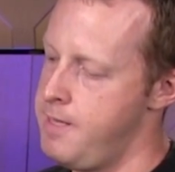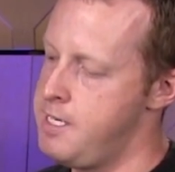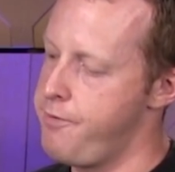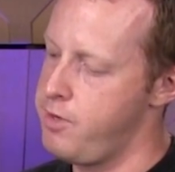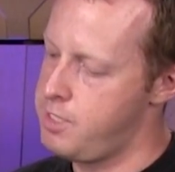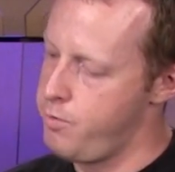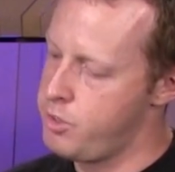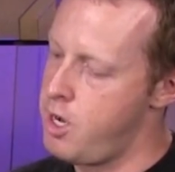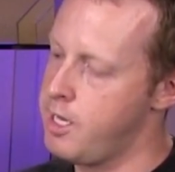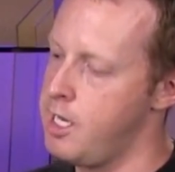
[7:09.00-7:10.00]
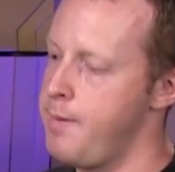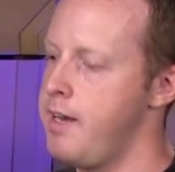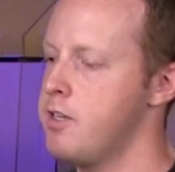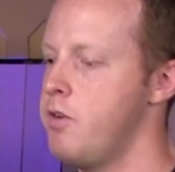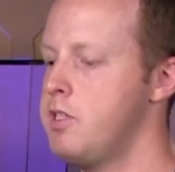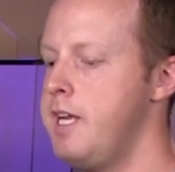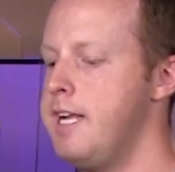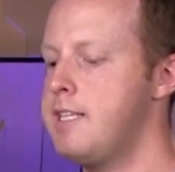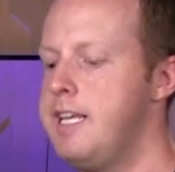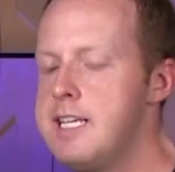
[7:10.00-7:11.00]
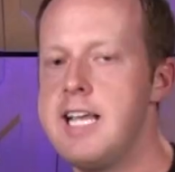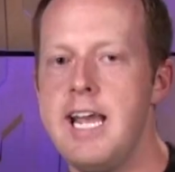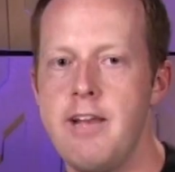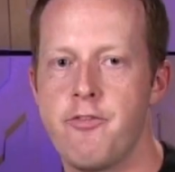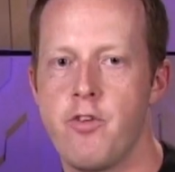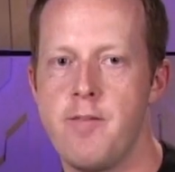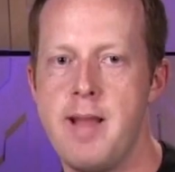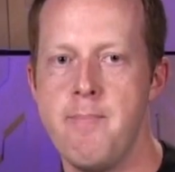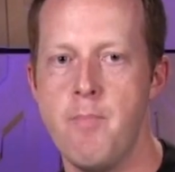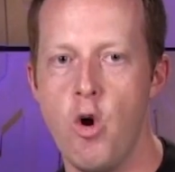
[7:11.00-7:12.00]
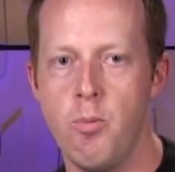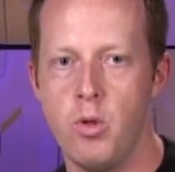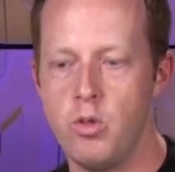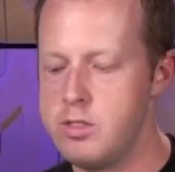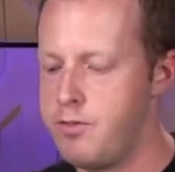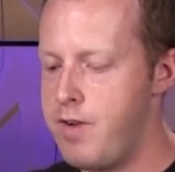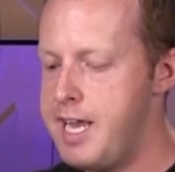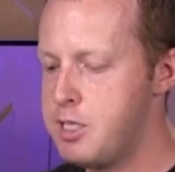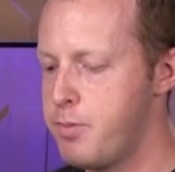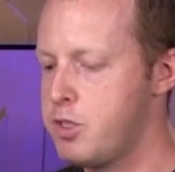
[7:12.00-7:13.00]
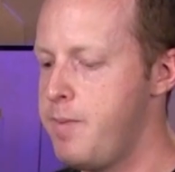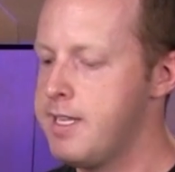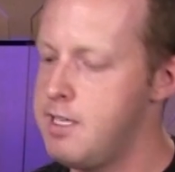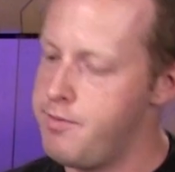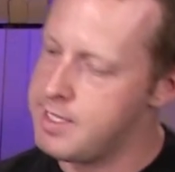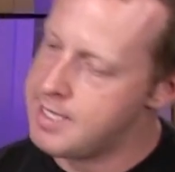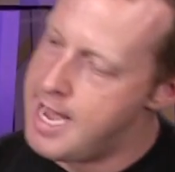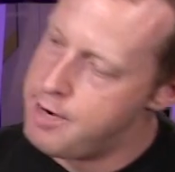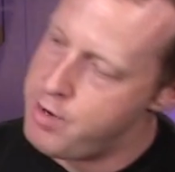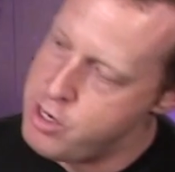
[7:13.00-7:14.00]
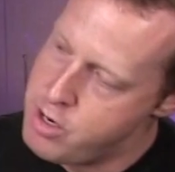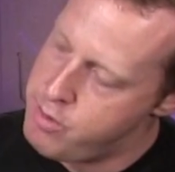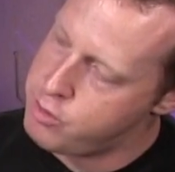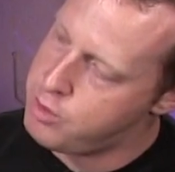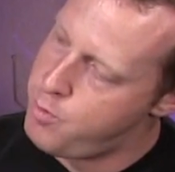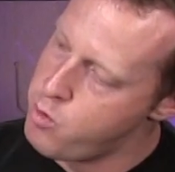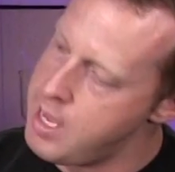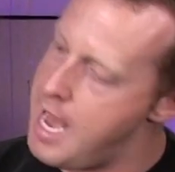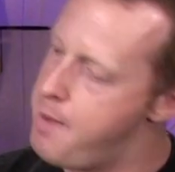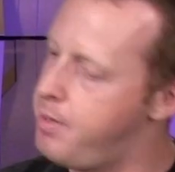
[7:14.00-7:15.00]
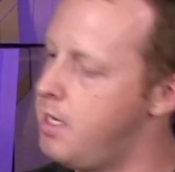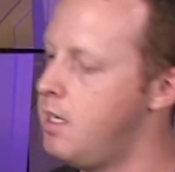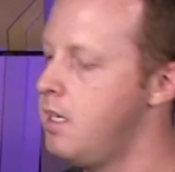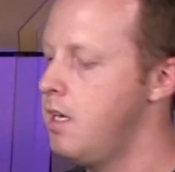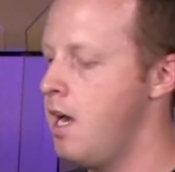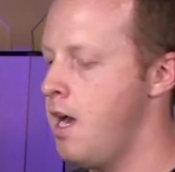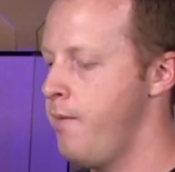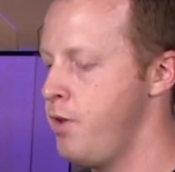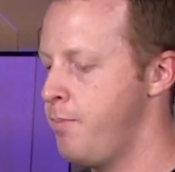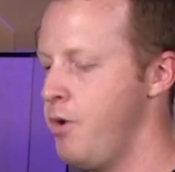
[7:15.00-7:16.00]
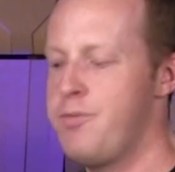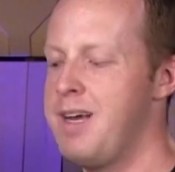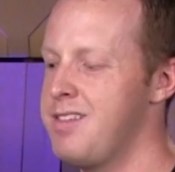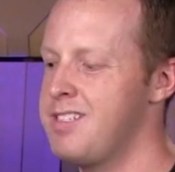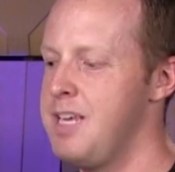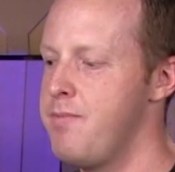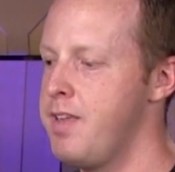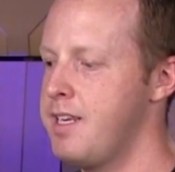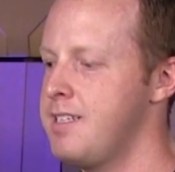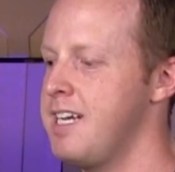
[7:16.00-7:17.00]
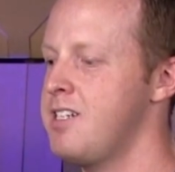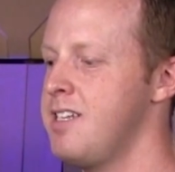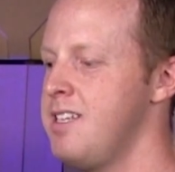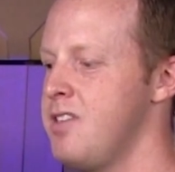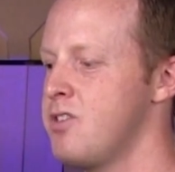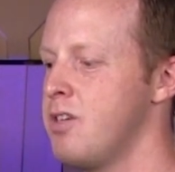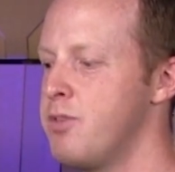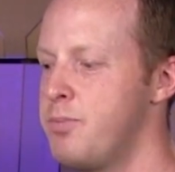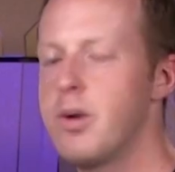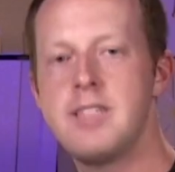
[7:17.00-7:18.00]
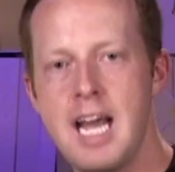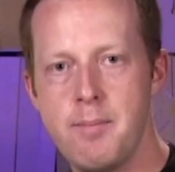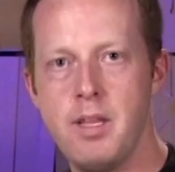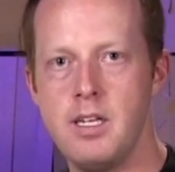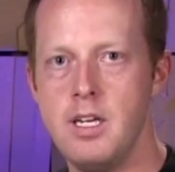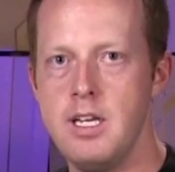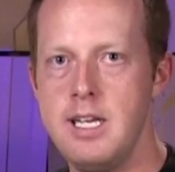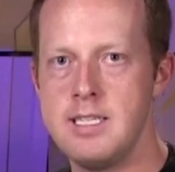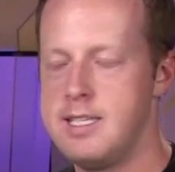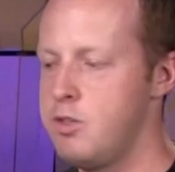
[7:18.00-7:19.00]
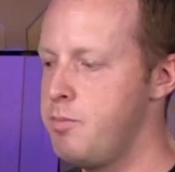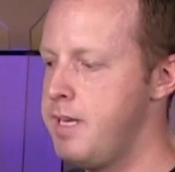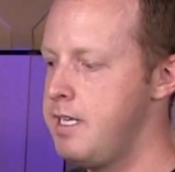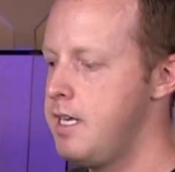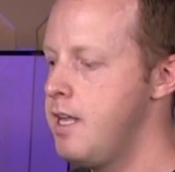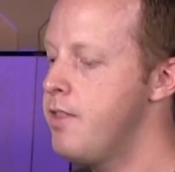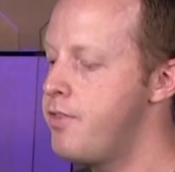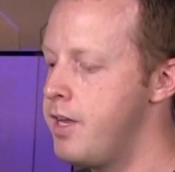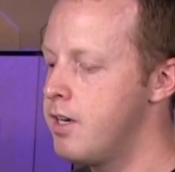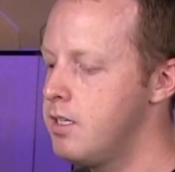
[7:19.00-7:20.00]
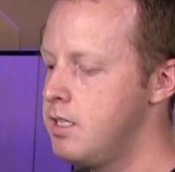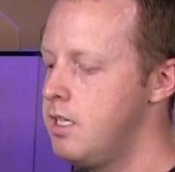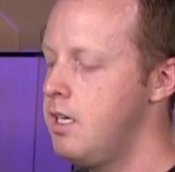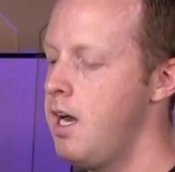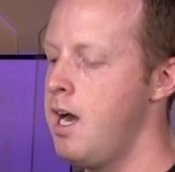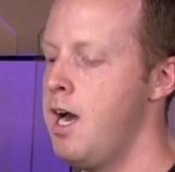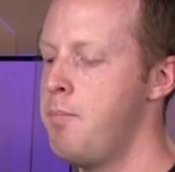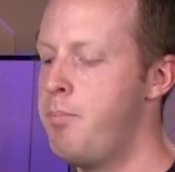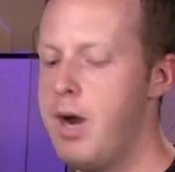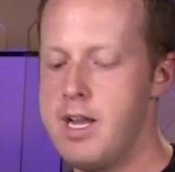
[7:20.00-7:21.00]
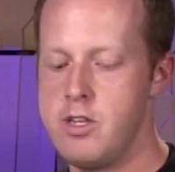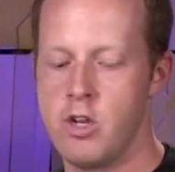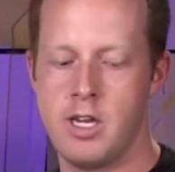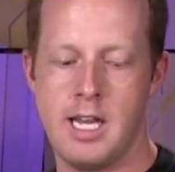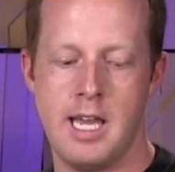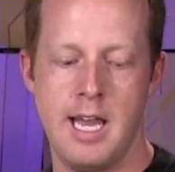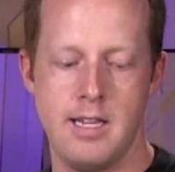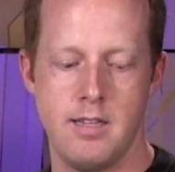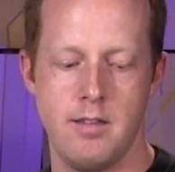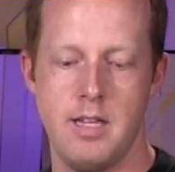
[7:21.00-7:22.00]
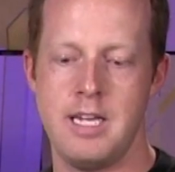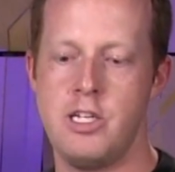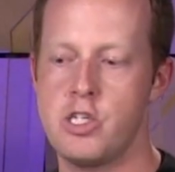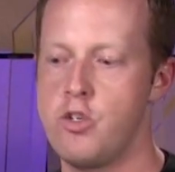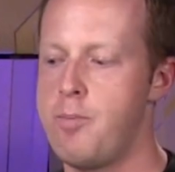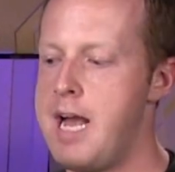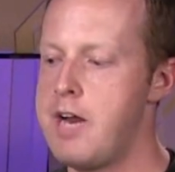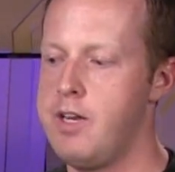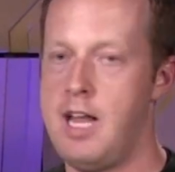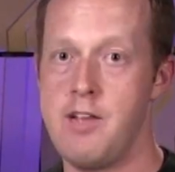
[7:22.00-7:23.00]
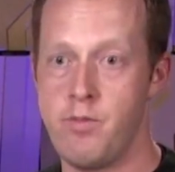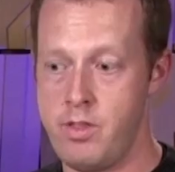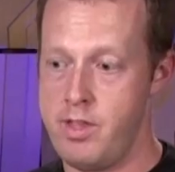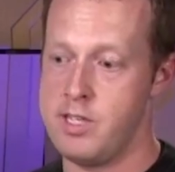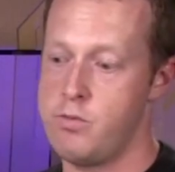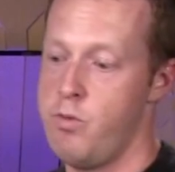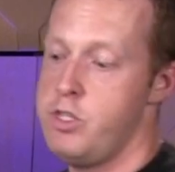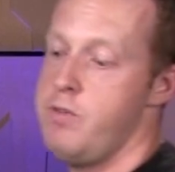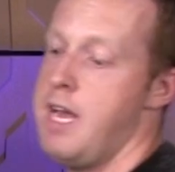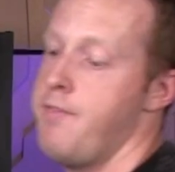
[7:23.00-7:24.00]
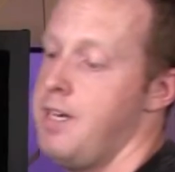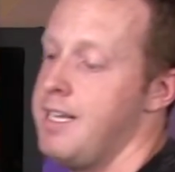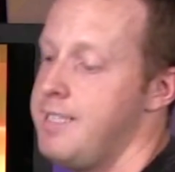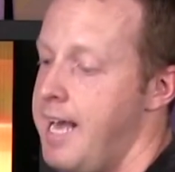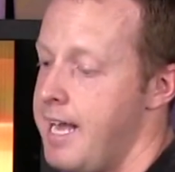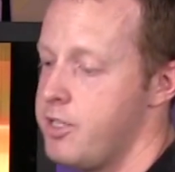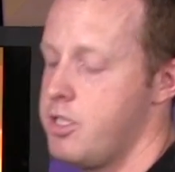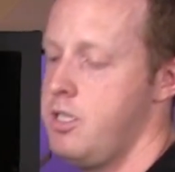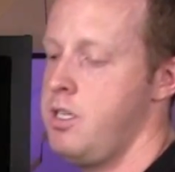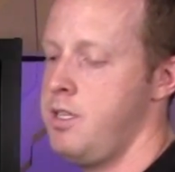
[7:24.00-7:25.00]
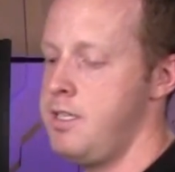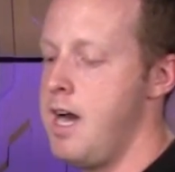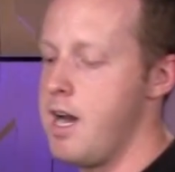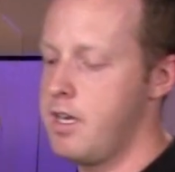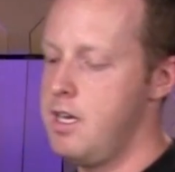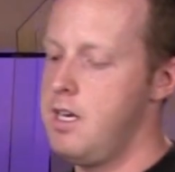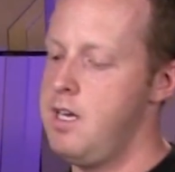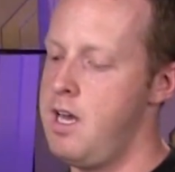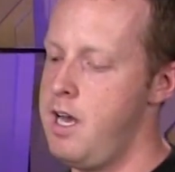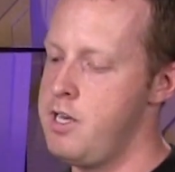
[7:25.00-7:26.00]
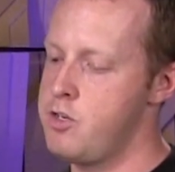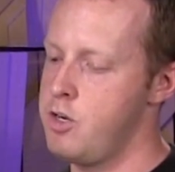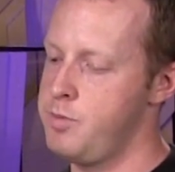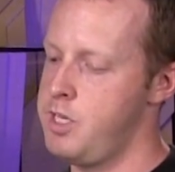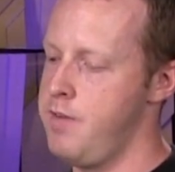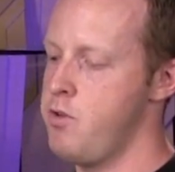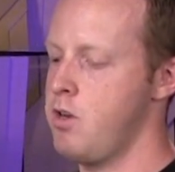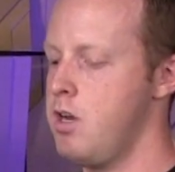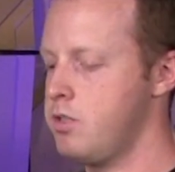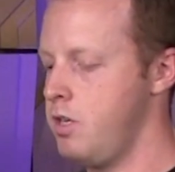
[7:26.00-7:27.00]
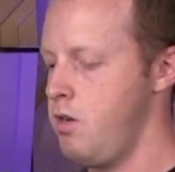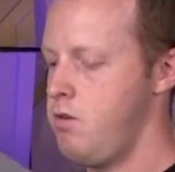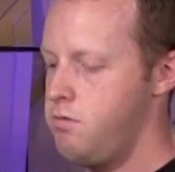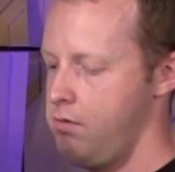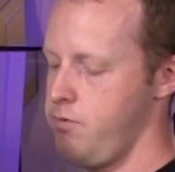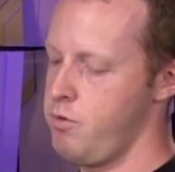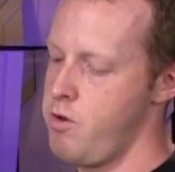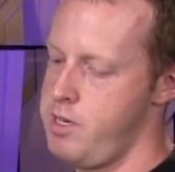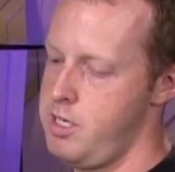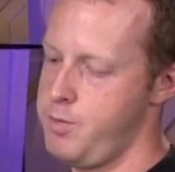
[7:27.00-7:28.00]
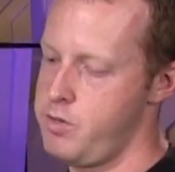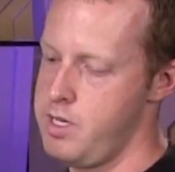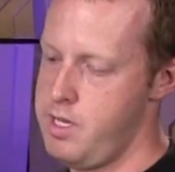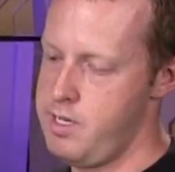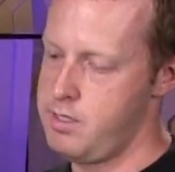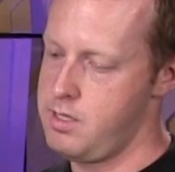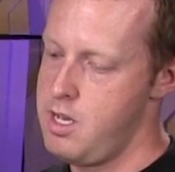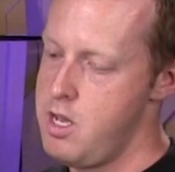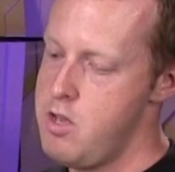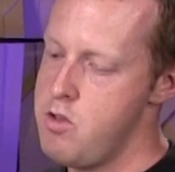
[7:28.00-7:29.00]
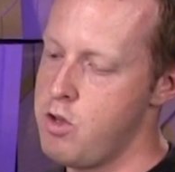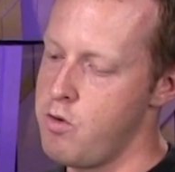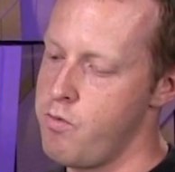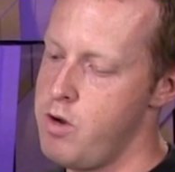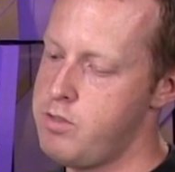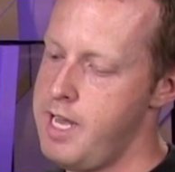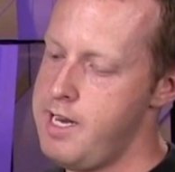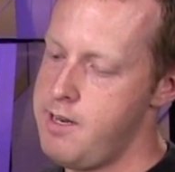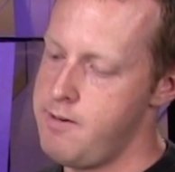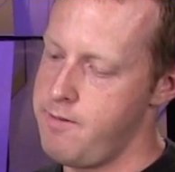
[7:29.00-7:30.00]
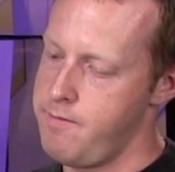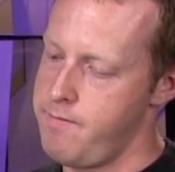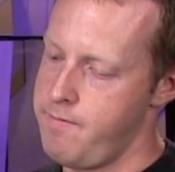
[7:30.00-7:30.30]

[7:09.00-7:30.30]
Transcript: the difference that we're talking about here. So it's, it, it is a, from a mobile device perspective, it's kind of a noticeable gap. Um, they're both about the same thickness. Actually, I'd say the Surface Book tablet is a little bit thinner. Uh, but you're going to get additional battery life with this once you have it attached to the dock. Uh, in terms of, you can also, we'll go ahead and demonstrate this, you can rotate it.